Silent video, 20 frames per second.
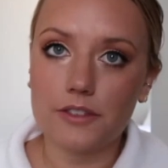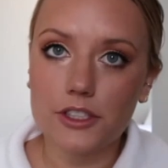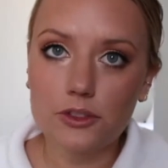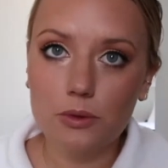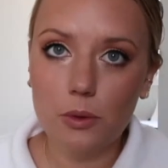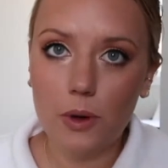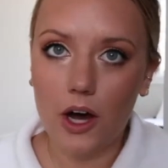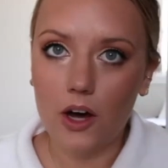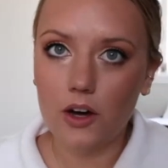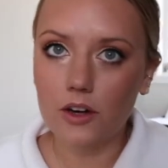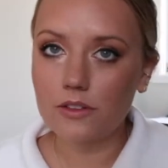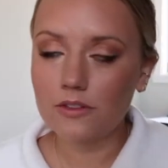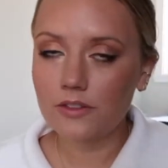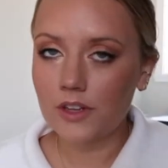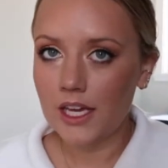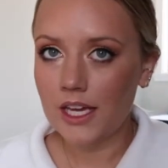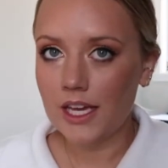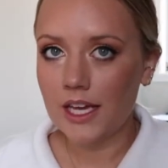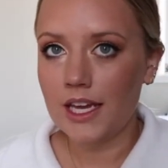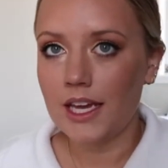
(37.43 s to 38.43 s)
twelve,
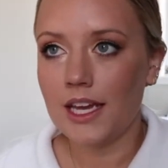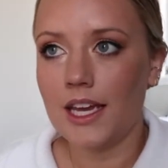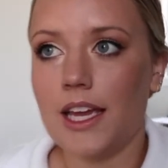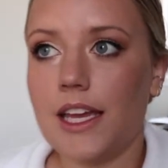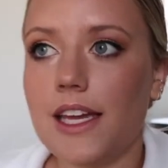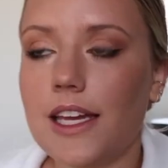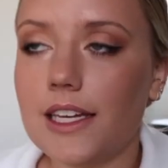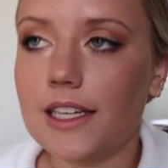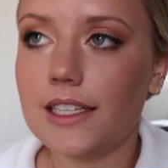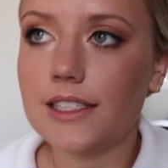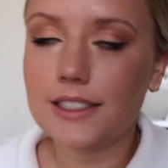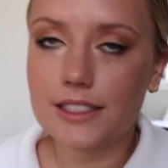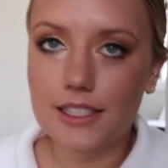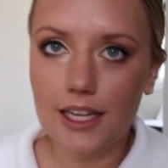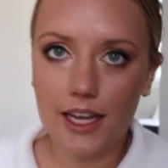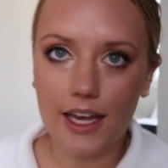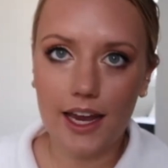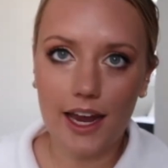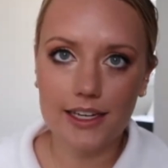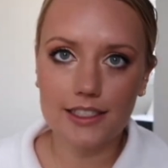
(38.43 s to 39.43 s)
and
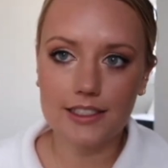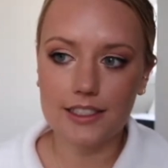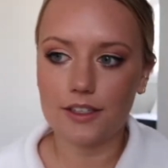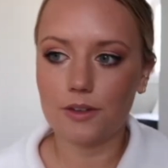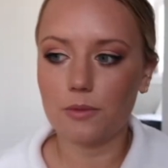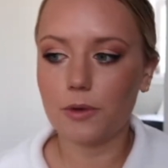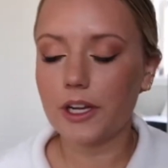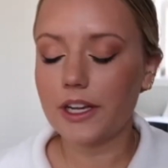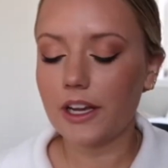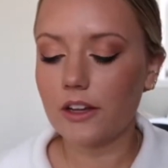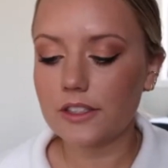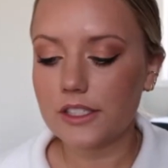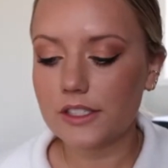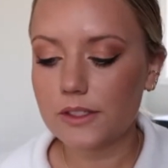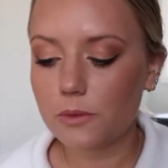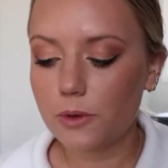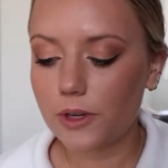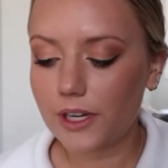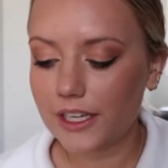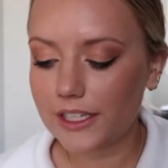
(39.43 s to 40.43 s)
I did a workout
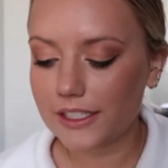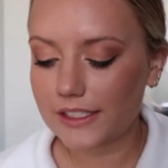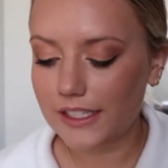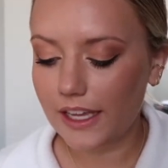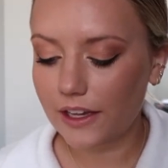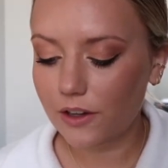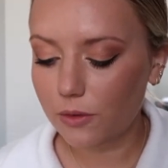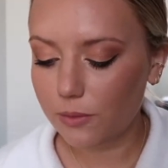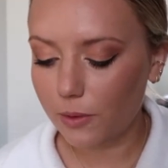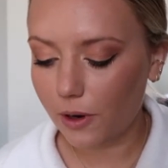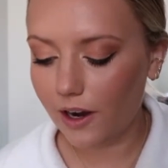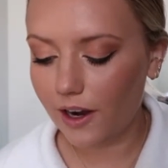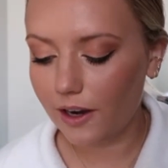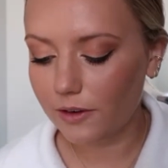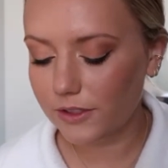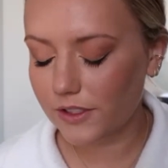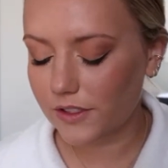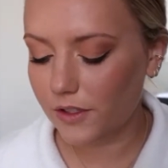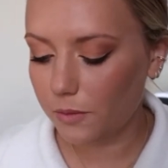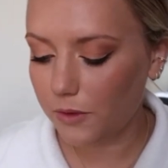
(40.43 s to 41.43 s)
this morning at Cycle Bar.
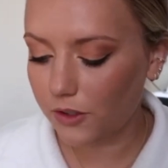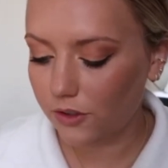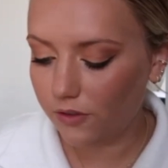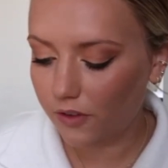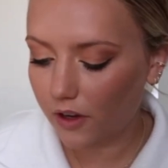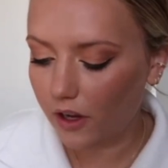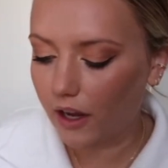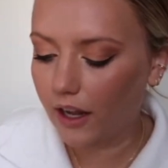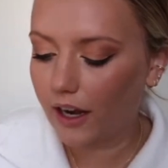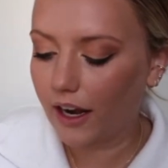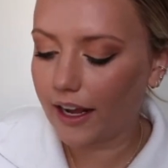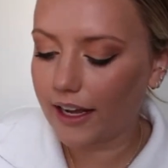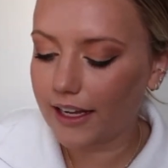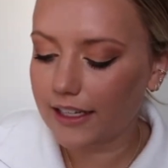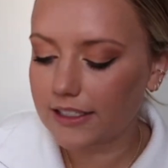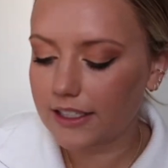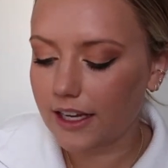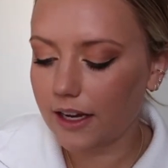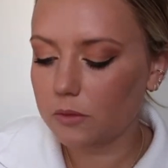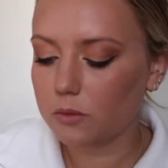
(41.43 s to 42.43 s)
It was so much fun. I
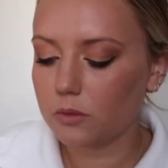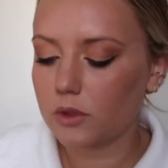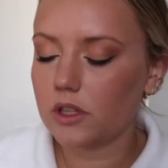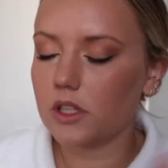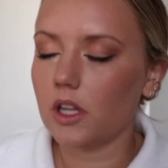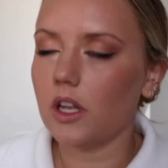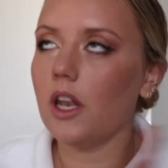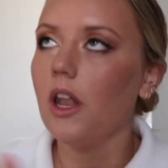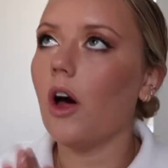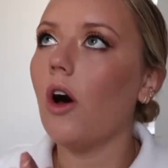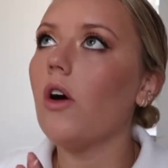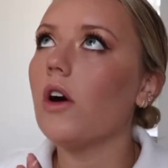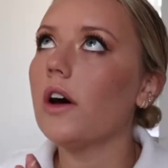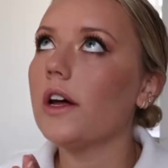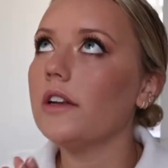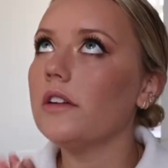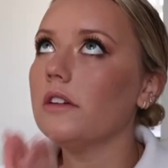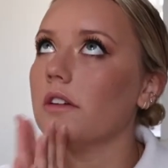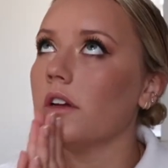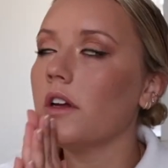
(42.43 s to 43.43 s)
had time with the
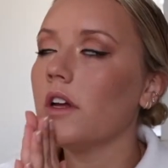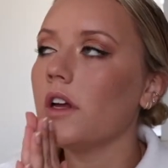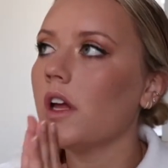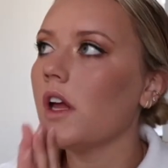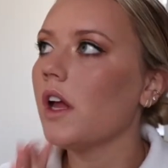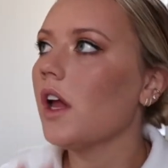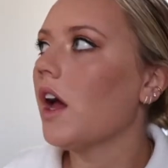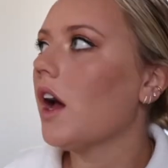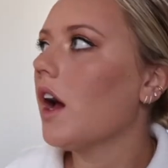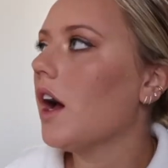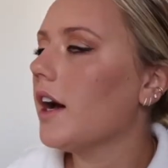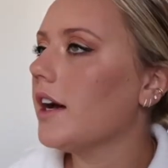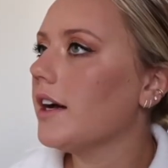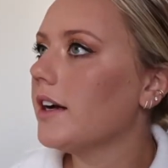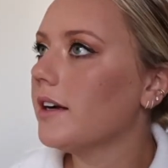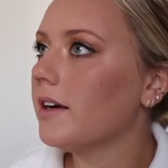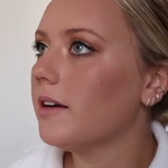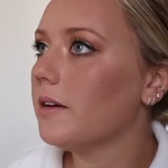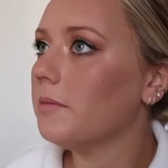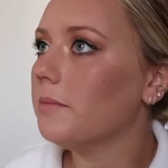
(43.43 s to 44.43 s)
Lord.
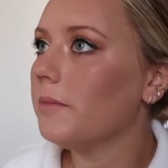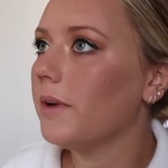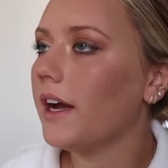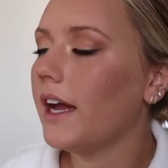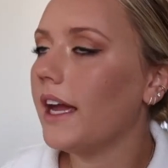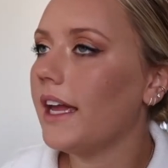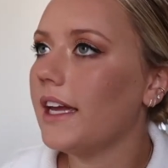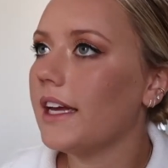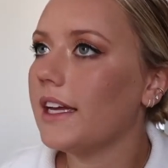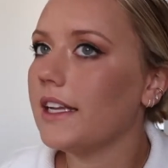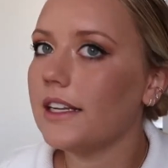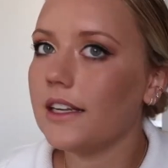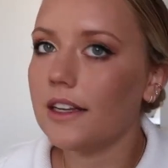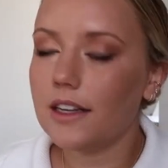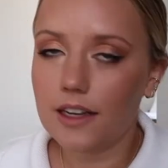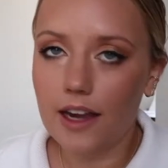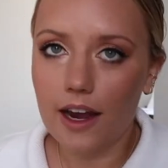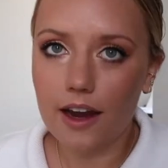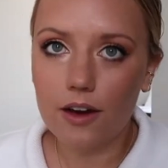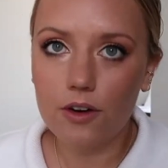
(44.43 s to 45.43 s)
Um,
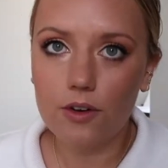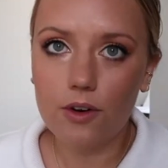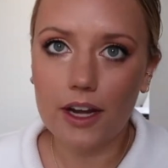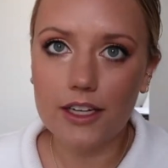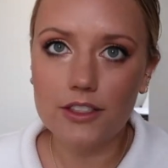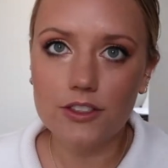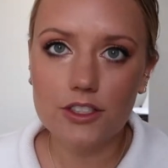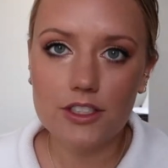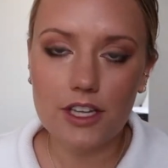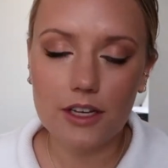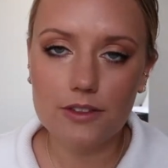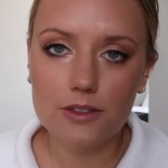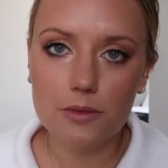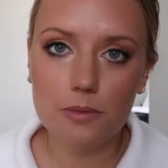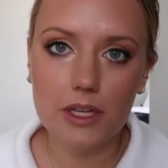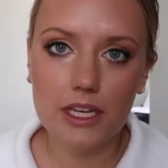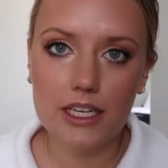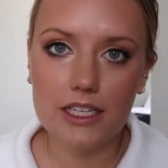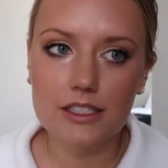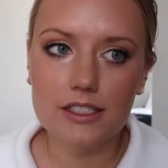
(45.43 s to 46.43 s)
and now I just have some
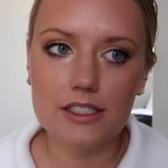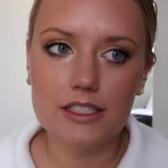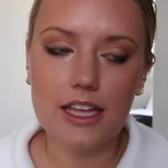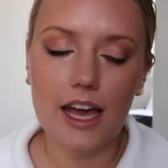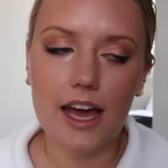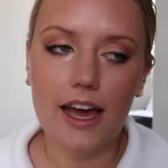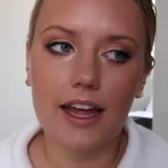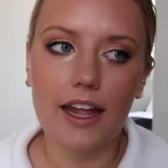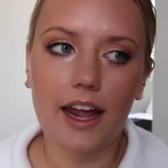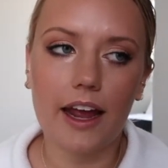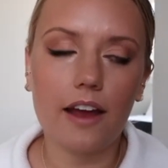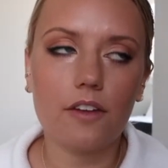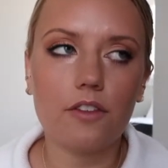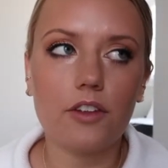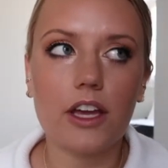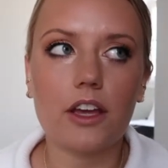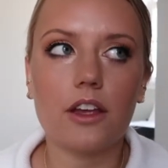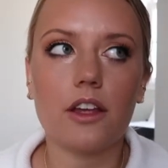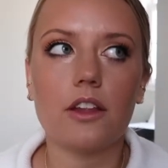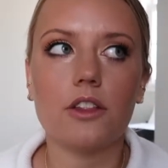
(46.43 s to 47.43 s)
things that I have
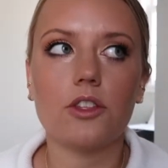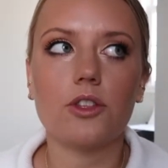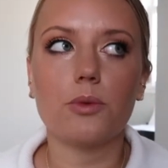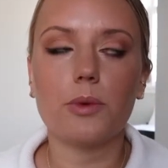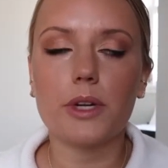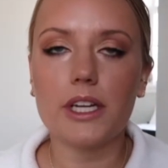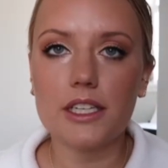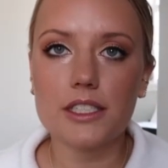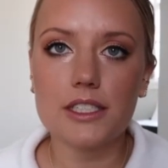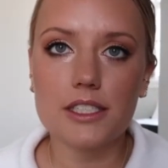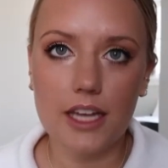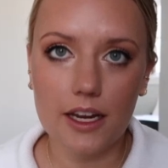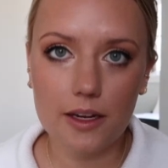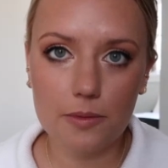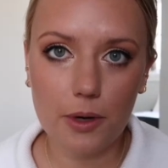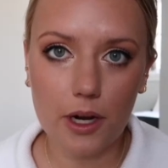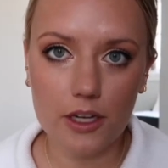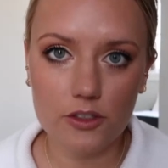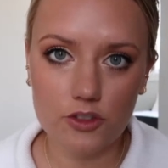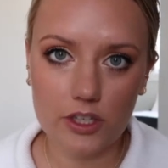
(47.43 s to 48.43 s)
like three
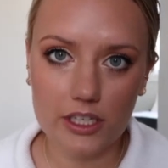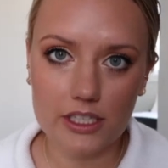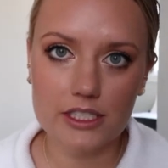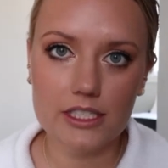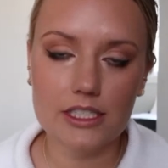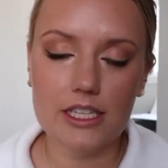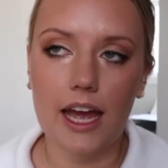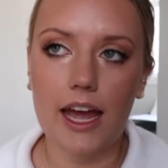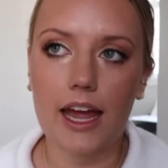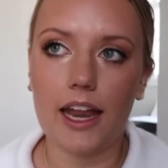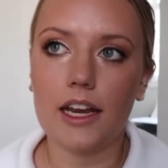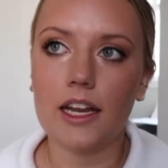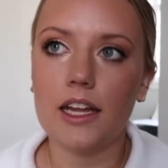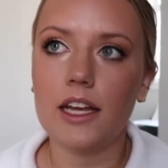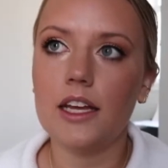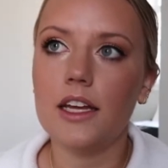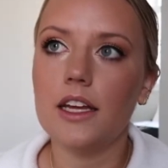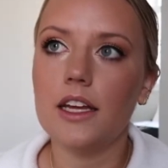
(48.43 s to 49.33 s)
design projects that